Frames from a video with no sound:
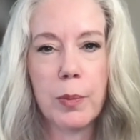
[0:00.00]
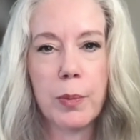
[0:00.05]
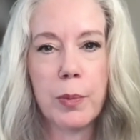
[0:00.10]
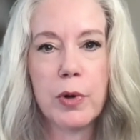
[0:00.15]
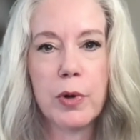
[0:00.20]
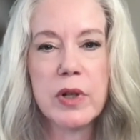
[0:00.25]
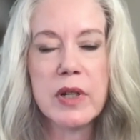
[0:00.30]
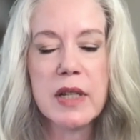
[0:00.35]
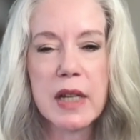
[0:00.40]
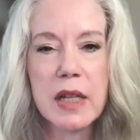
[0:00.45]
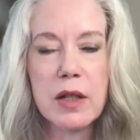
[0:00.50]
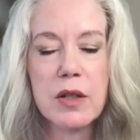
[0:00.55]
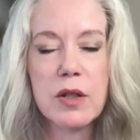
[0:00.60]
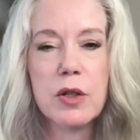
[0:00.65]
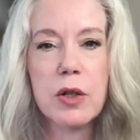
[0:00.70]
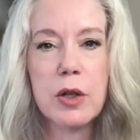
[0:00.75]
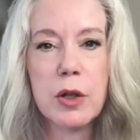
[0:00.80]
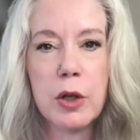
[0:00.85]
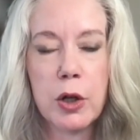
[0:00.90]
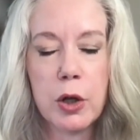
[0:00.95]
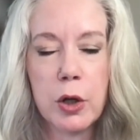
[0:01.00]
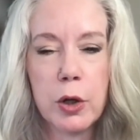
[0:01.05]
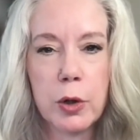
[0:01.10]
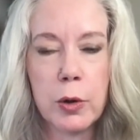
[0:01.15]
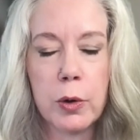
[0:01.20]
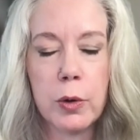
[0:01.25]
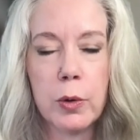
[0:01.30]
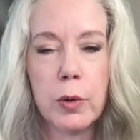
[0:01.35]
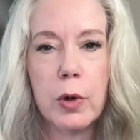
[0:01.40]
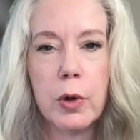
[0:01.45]
present to
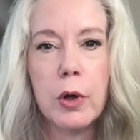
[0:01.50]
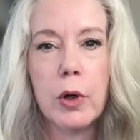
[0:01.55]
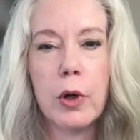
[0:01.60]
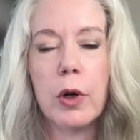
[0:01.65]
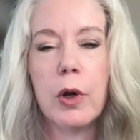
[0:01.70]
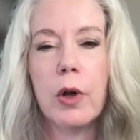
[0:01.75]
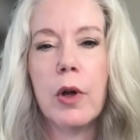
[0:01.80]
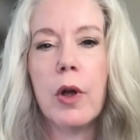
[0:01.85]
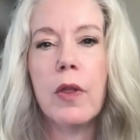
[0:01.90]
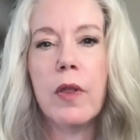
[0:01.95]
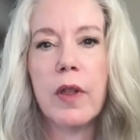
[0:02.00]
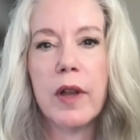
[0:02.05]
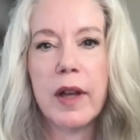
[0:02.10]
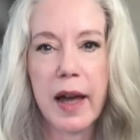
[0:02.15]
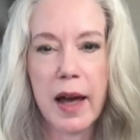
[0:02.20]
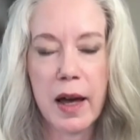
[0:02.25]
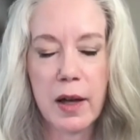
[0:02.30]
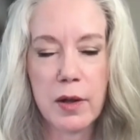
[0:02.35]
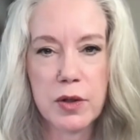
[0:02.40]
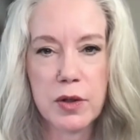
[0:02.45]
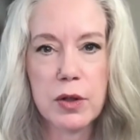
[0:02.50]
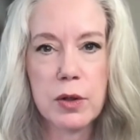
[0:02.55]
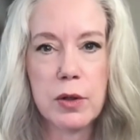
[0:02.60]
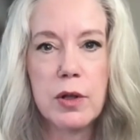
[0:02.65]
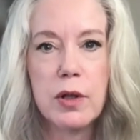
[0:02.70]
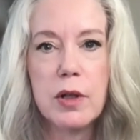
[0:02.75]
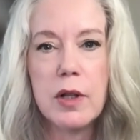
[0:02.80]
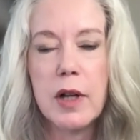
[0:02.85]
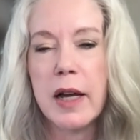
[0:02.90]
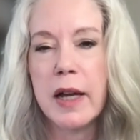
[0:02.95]
you the
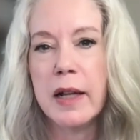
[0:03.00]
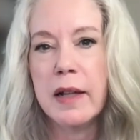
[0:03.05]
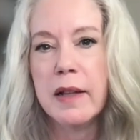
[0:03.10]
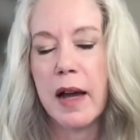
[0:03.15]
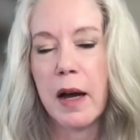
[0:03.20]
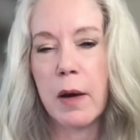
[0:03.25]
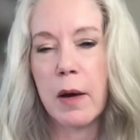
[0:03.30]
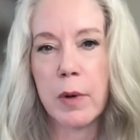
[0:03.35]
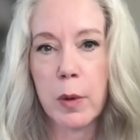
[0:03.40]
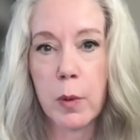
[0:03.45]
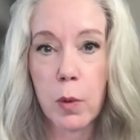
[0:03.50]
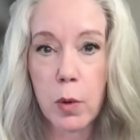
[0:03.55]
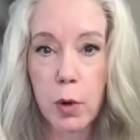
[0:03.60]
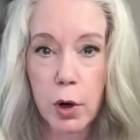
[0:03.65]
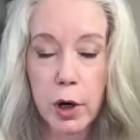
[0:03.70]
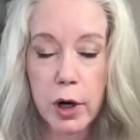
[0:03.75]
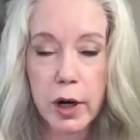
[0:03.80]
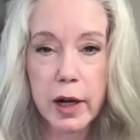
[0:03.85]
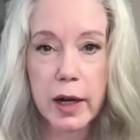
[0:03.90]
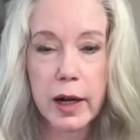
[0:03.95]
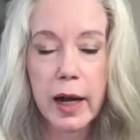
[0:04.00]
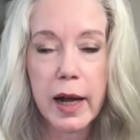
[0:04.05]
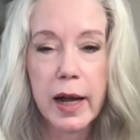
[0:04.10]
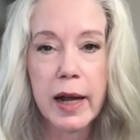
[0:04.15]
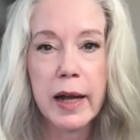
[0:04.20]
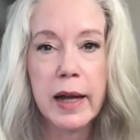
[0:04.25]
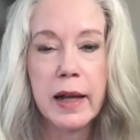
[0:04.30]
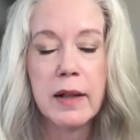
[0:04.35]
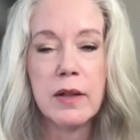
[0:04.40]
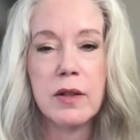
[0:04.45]
council and how we work
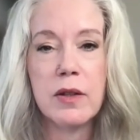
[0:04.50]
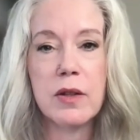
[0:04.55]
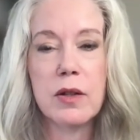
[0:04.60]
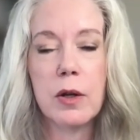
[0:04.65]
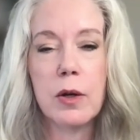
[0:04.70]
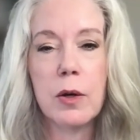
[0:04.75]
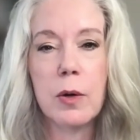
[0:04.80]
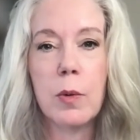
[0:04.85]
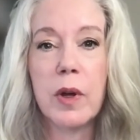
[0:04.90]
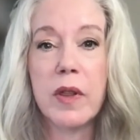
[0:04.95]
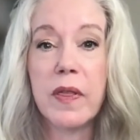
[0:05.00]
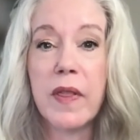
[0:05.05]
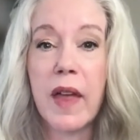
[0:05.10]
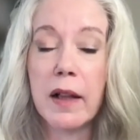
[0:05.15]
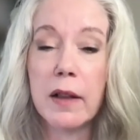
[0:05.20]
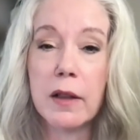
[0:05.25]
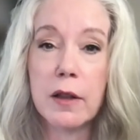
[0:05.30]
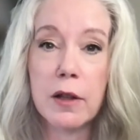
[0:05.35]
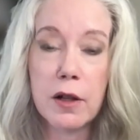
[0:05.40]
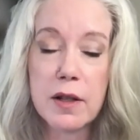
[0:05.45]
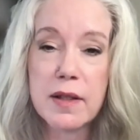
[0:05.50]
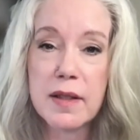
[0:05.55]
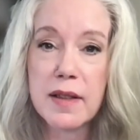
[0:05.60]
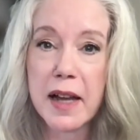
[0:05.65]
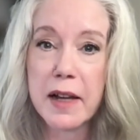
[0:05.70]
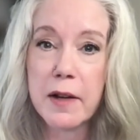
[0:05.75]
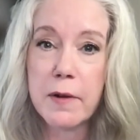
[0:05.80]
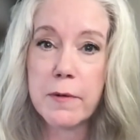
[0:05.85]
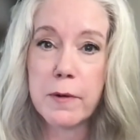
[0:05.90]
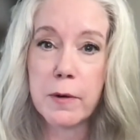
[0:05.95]
and what that looks
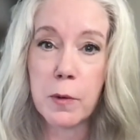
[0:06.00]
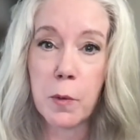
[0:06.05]
like for